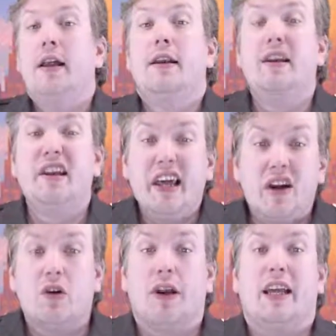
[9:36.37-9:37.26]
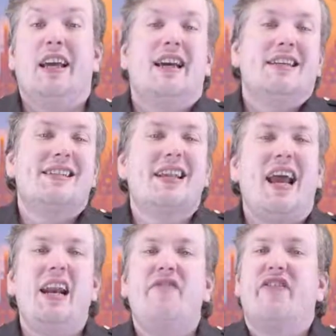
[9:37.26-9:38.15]
literally
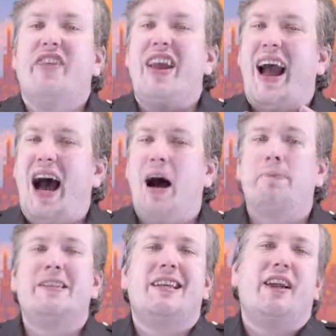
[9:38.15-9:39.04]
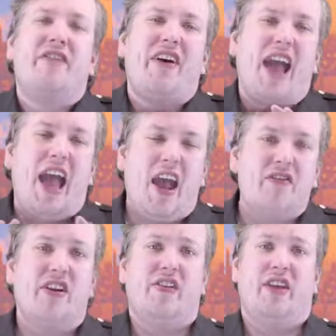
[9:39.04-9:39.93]
standing for the opposite of
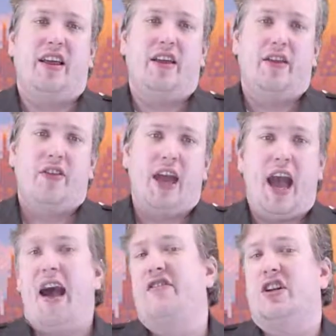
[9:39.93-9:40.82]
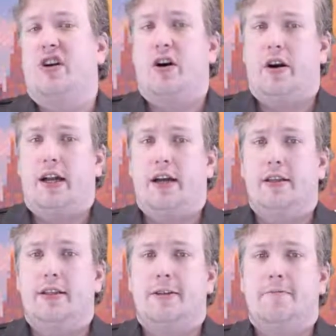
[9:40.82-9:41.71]
everything the Avatar
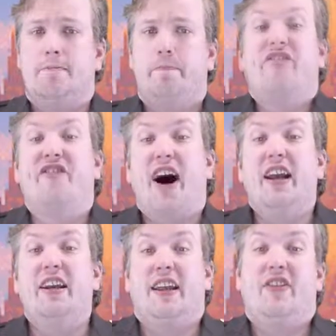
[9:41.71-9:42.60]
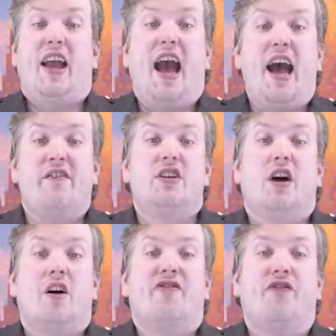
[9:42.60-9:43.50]
does. Finally, the
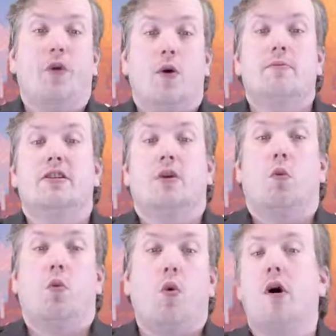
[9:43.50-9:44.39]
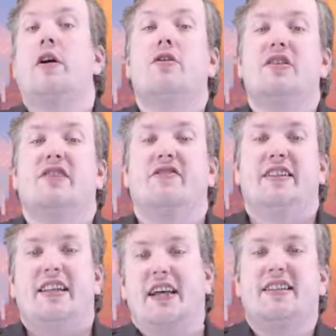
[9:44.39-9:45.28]
Avatar forms the Warriors of
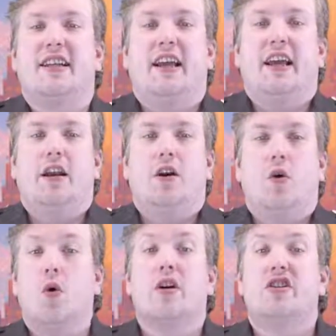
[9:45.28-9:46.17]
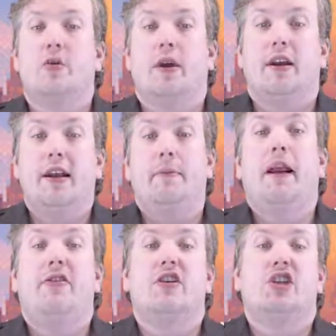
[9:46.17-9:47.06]
Destiny in order to
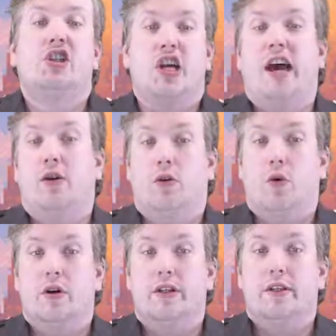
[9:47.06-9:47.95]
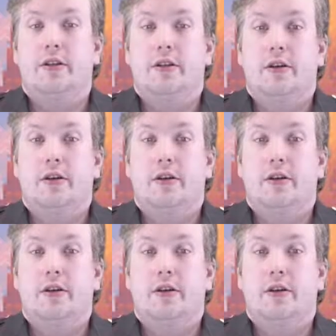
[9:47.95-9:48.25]
eliminate the Shadow Lords,